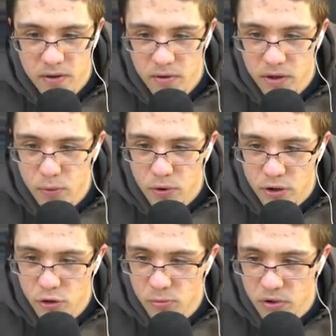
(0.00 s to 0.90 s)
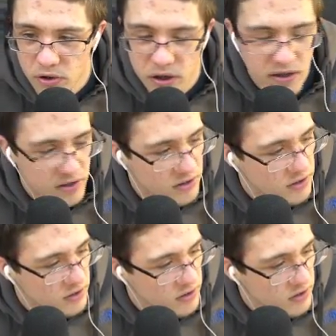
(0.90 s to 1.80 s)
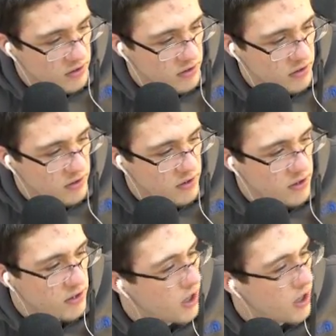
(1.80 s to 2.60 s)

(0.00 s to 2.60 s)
were Cooper, right? I've